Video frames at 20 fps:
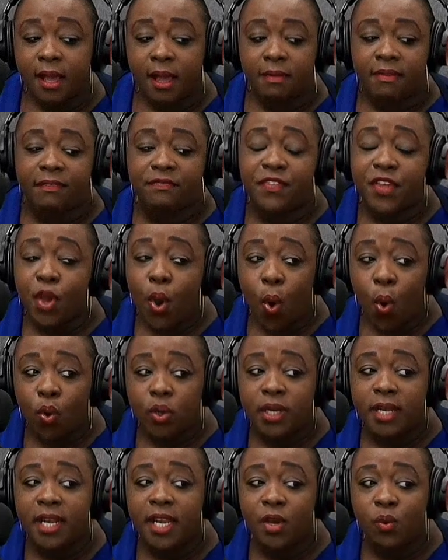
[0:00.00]
that the
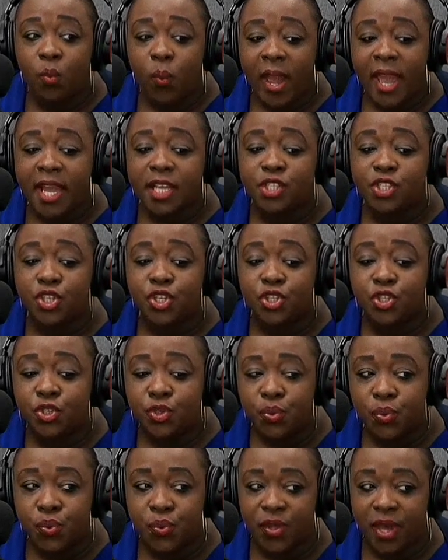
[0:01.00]
only way to
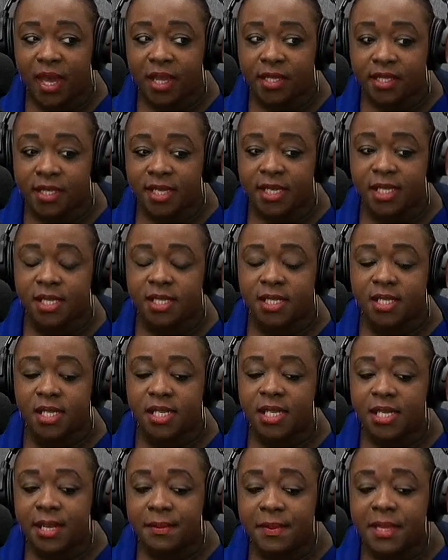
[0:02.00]
do that is to
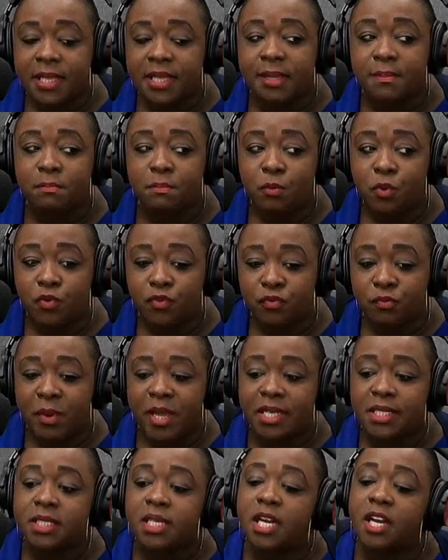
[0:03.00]
limit the
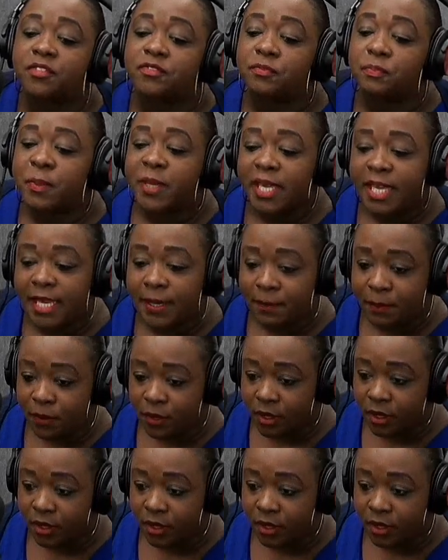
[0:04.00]
movement of people.